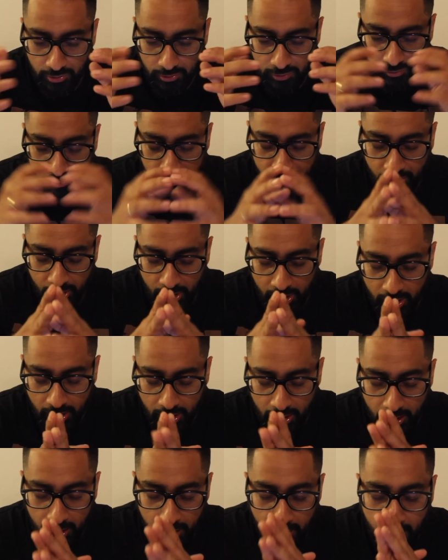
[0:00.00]
Thrones.
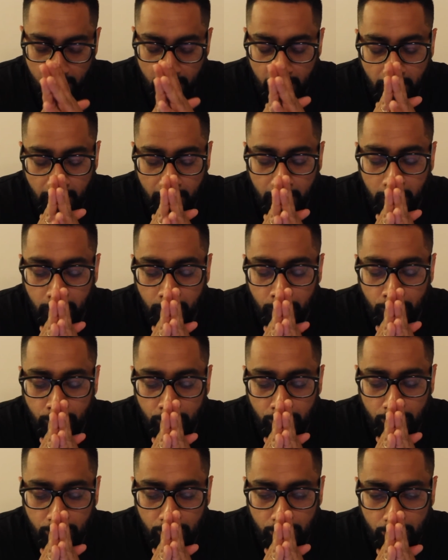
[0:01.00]

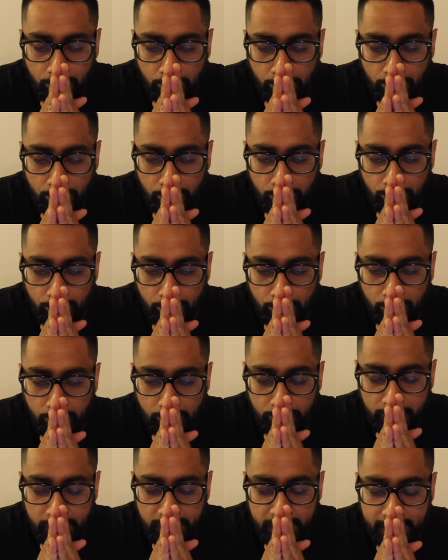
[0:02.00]
Um,
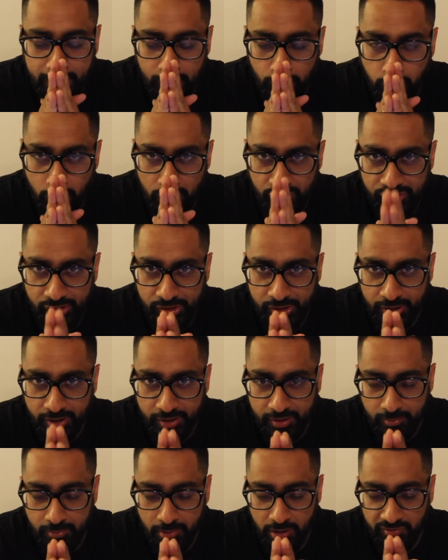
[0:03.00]
he was in
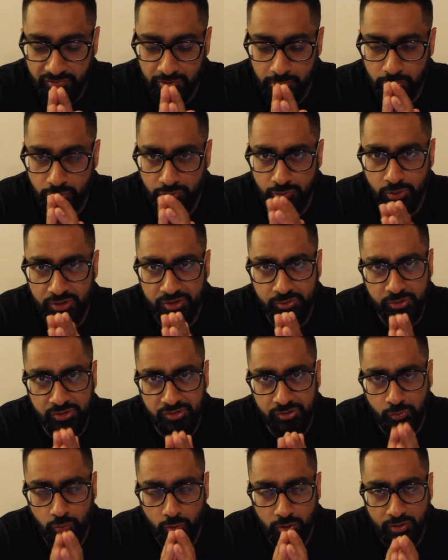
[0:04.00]
another Marvel movie. He
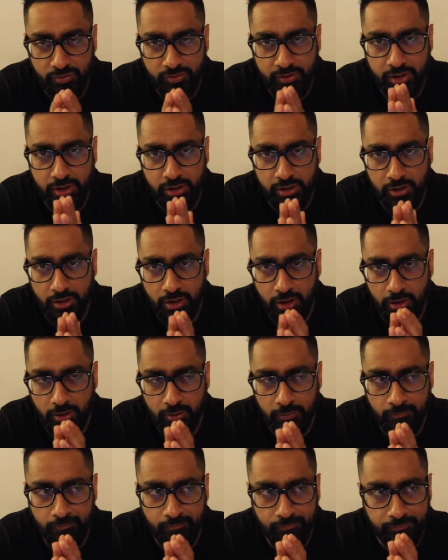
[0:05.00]
was in one of the
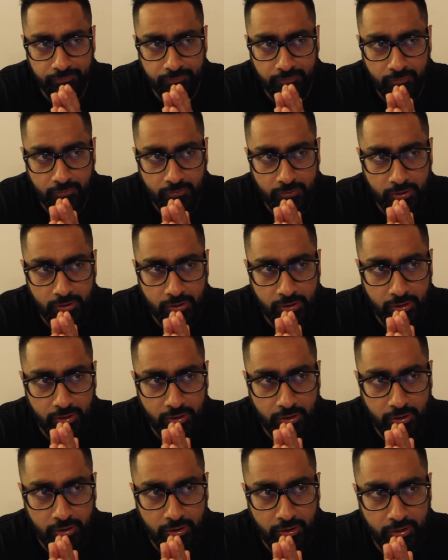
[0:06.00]
um,
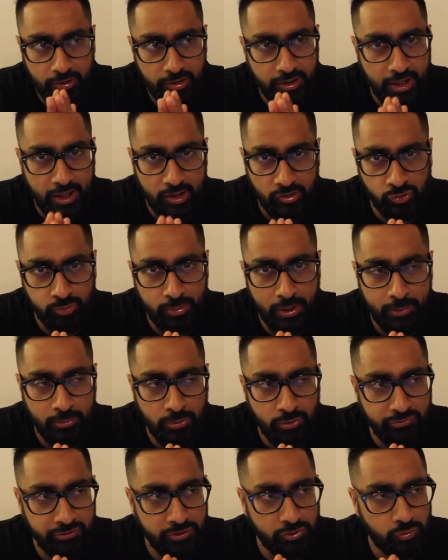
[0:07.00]
the X
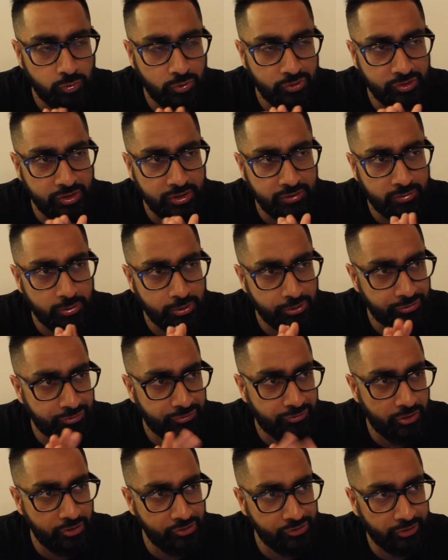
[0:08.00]
Men movies, wasn't he? Was
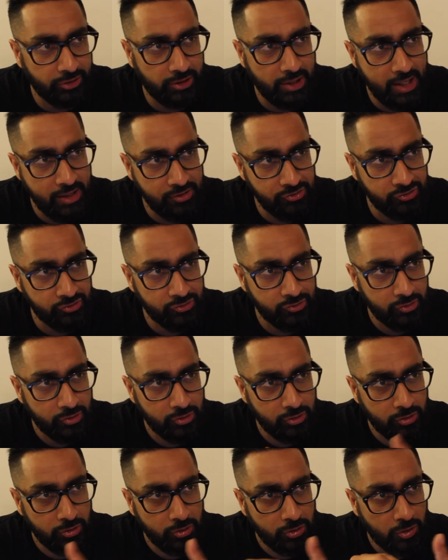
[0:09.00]
First Class
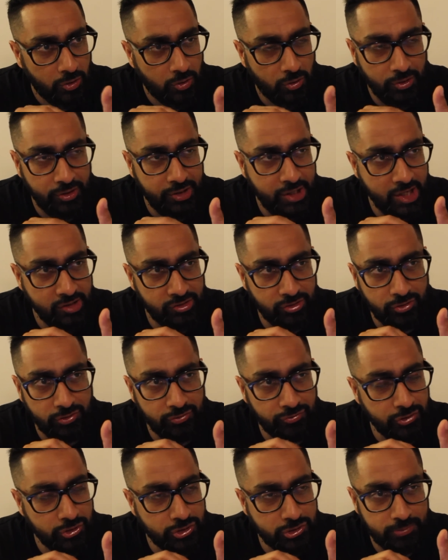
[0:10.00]
or Days of
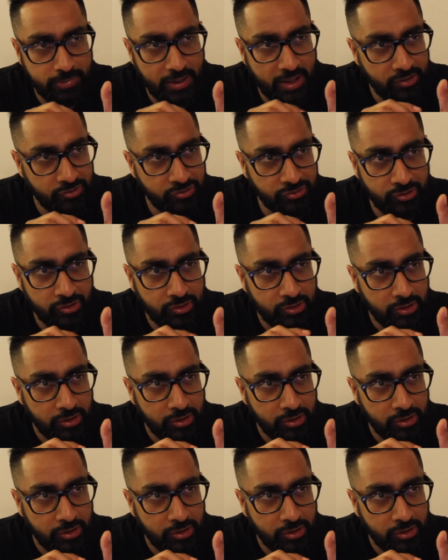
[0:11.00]
the Future Past?